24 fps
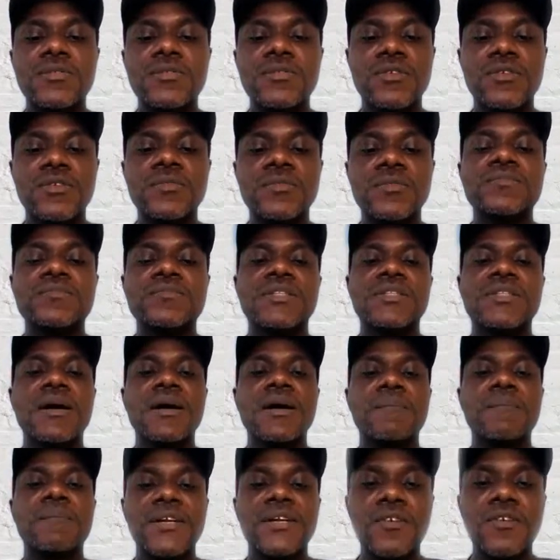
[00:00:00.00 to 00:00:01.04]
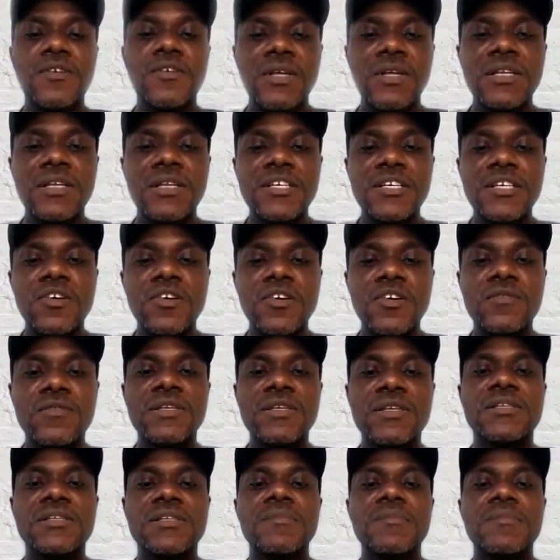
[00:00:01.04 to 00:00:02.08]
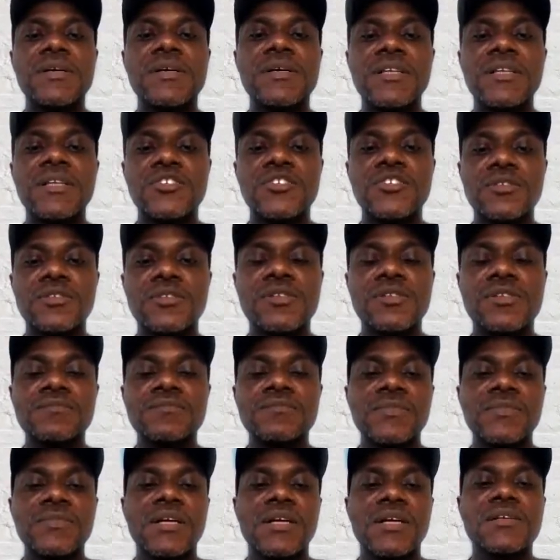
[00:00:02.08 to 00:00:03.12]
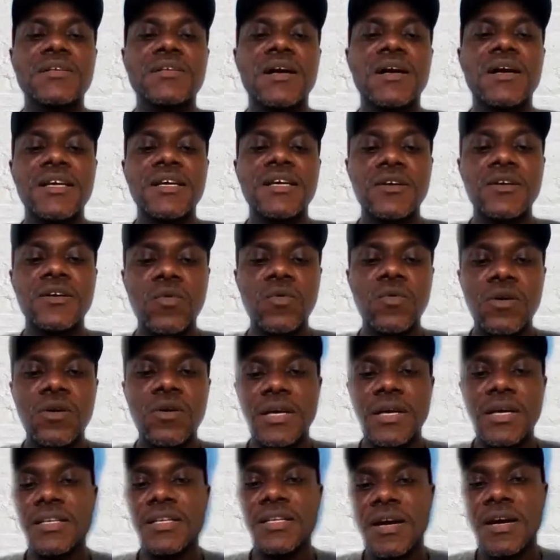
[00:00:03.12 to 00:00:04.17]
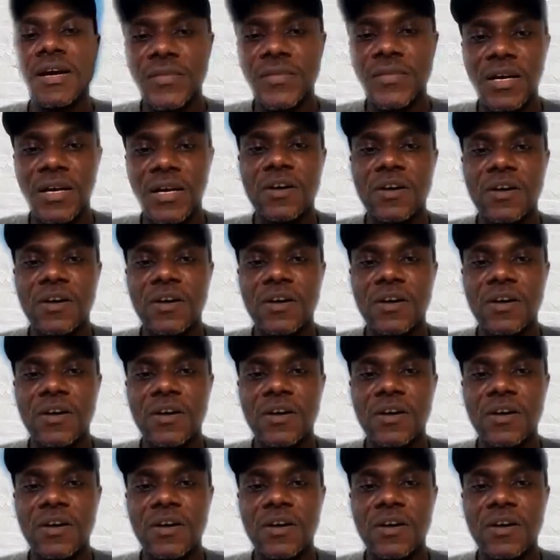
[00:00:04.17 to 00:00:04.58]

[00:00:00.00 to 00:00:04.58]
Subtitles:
So they are part of the League of the Islamic Nations that are in the world and in Africa.